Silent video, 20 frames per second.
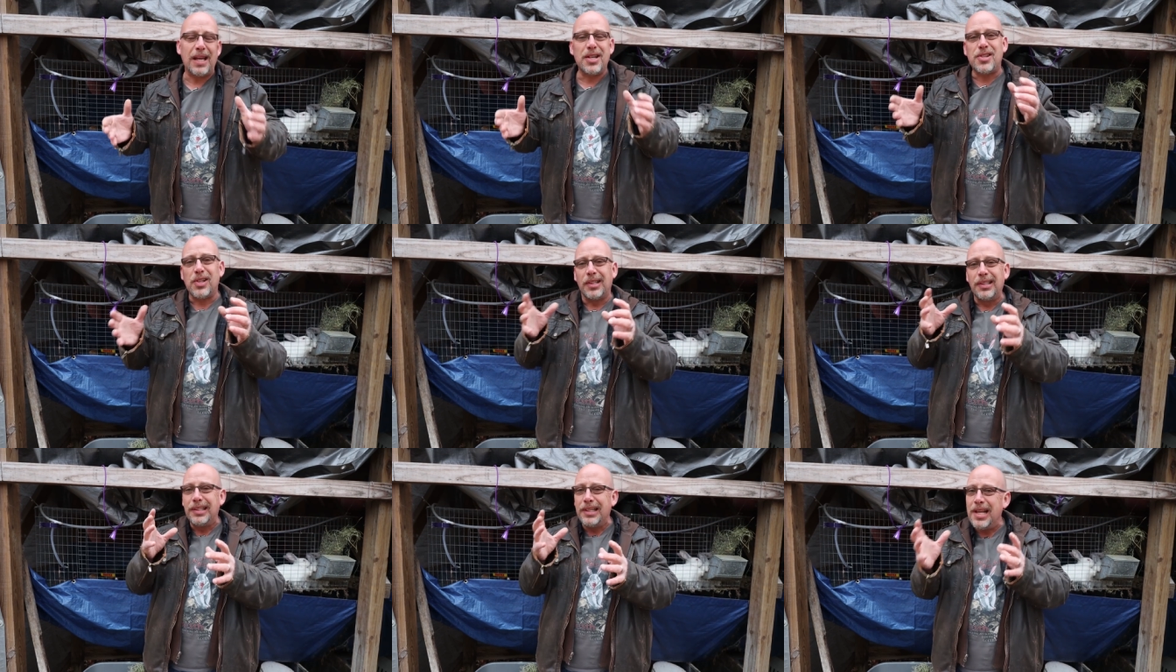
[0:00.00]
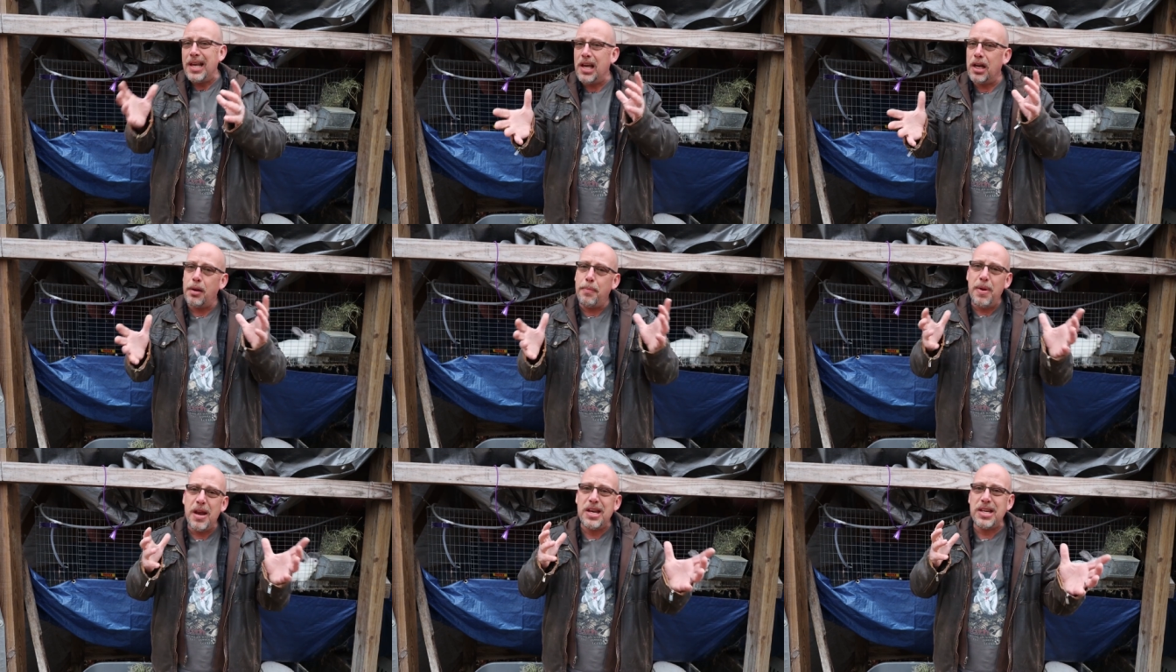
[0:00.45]
It's a
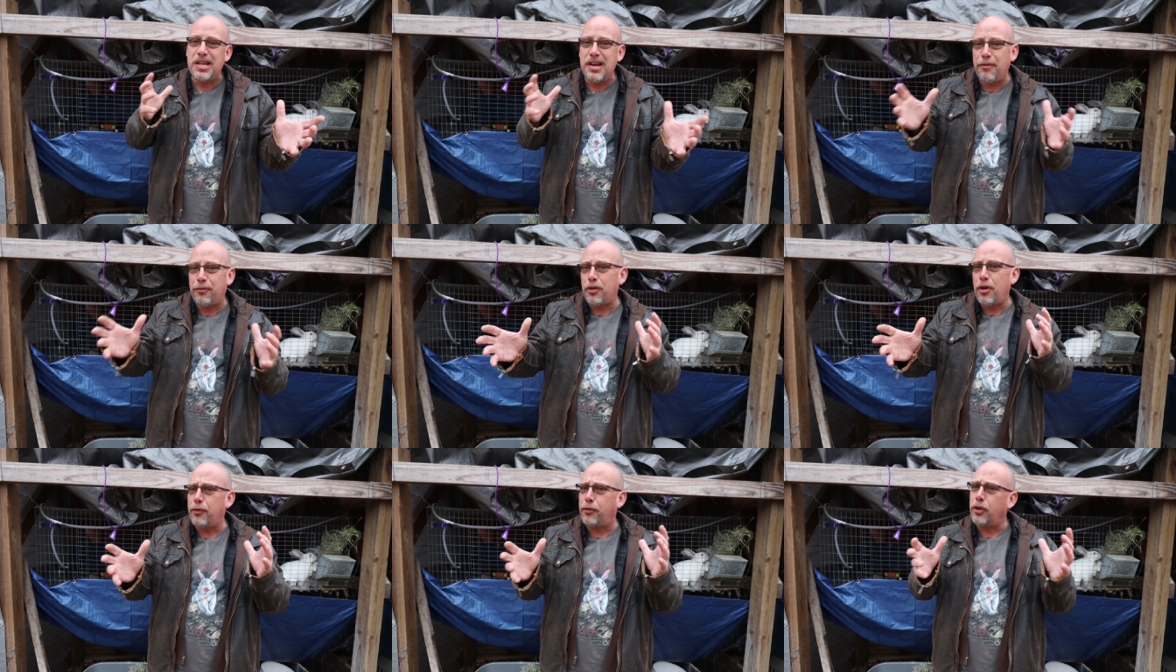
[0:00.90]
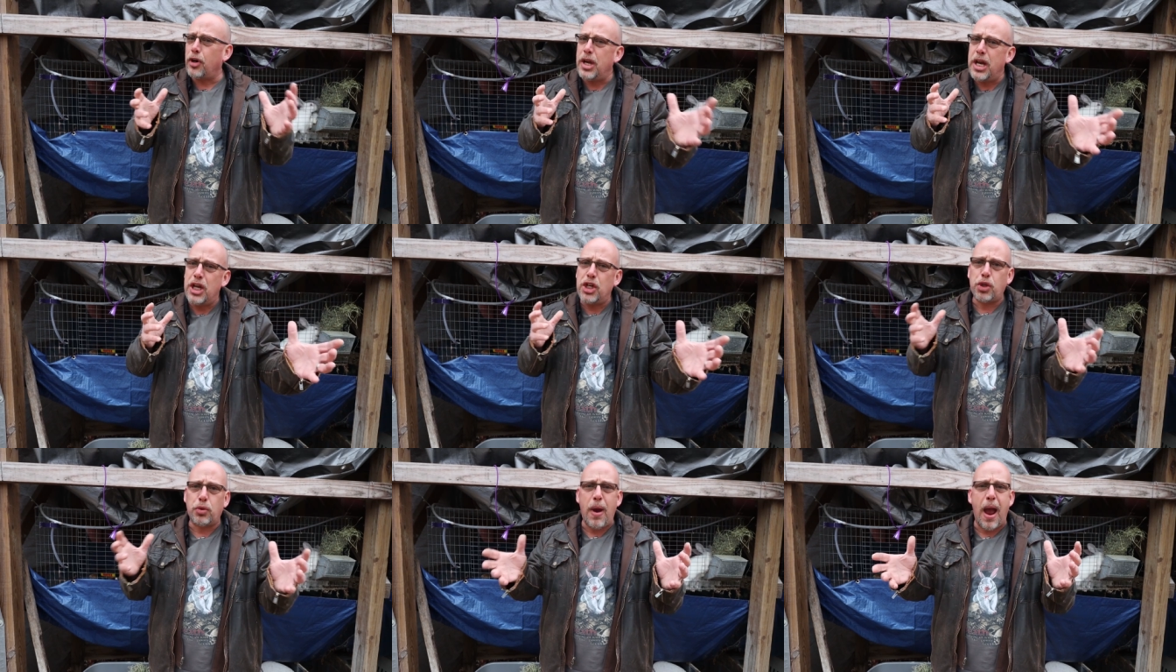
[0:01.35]
little bit different for
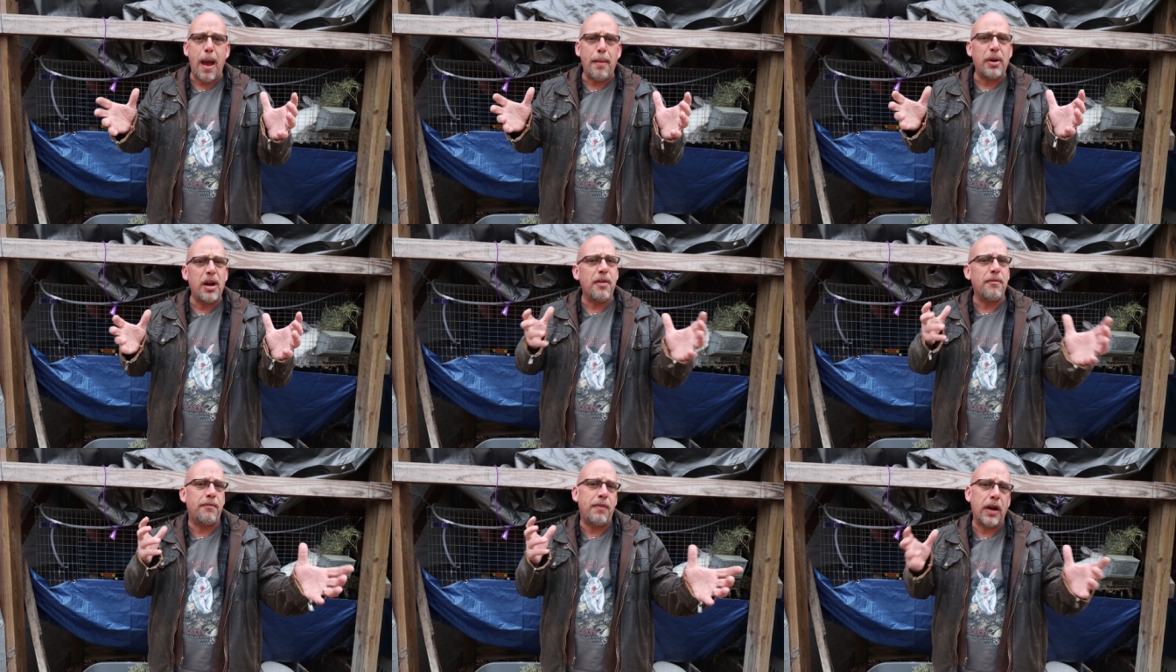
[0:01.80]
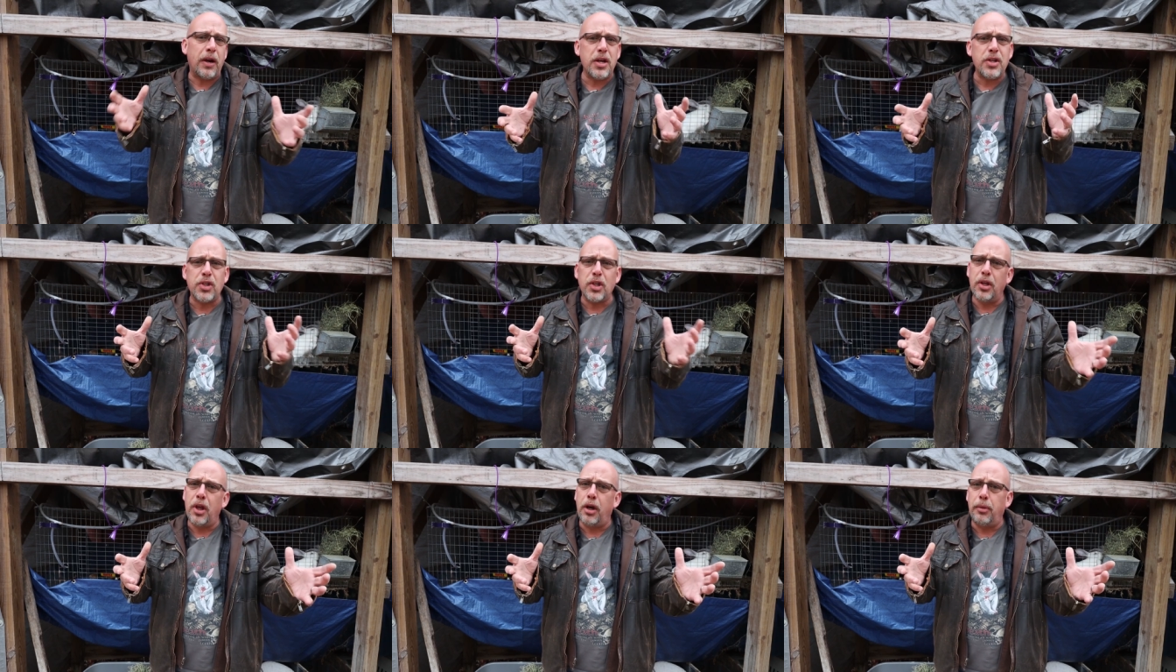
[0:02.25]
each rabbit. It
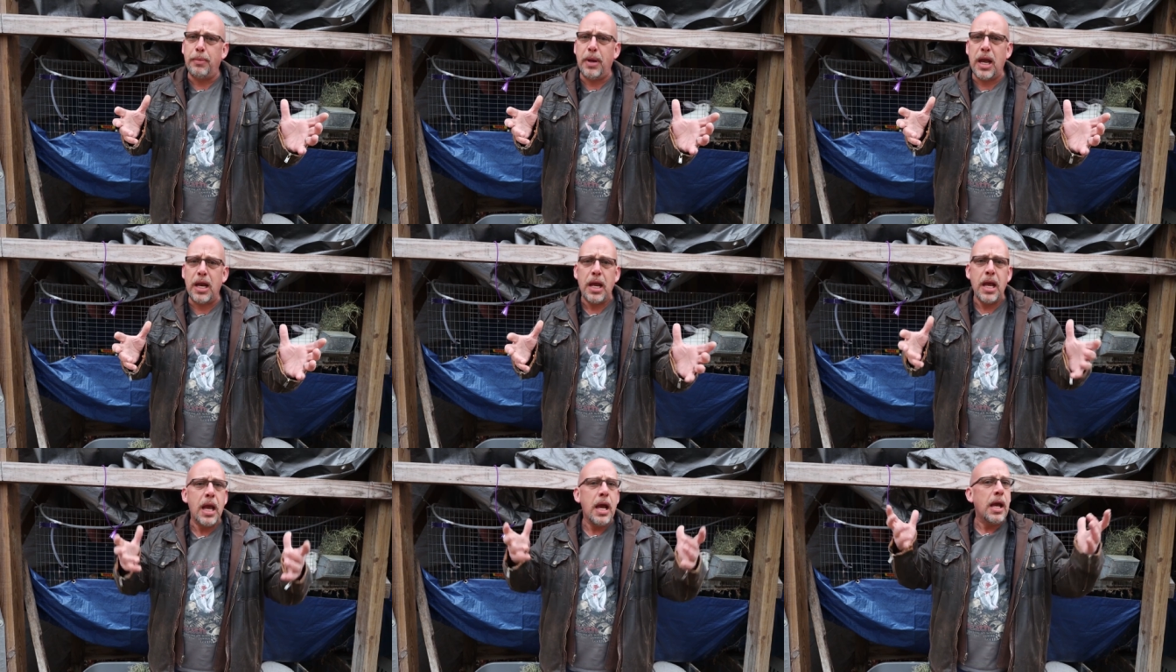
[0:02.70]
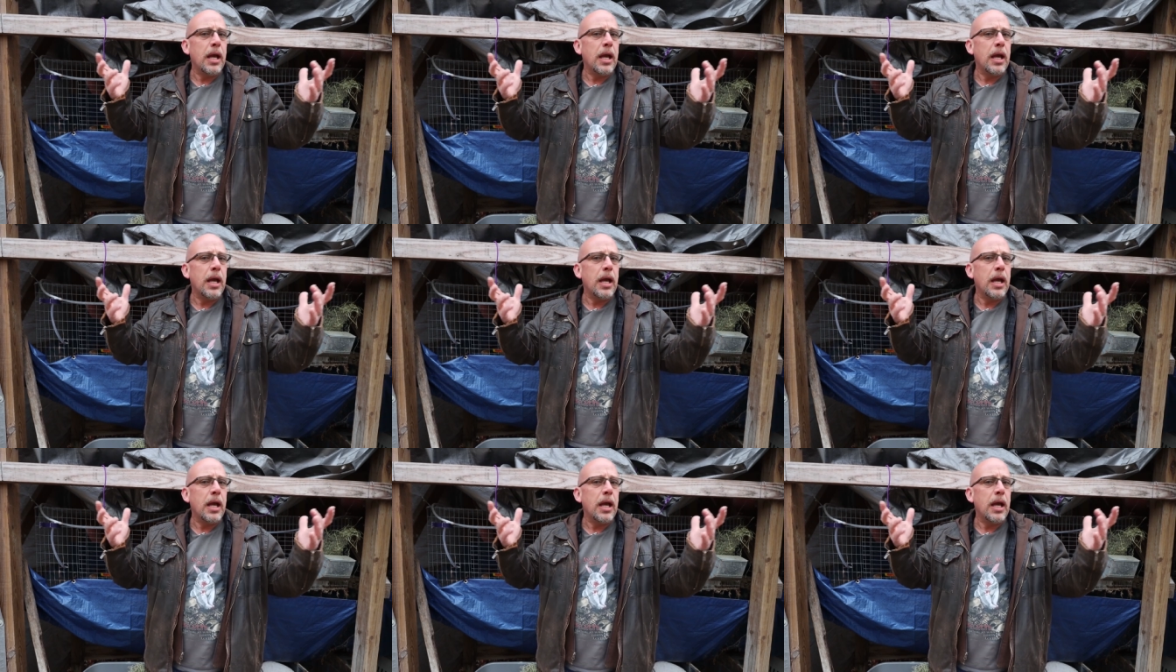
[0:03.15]
varies a little bit.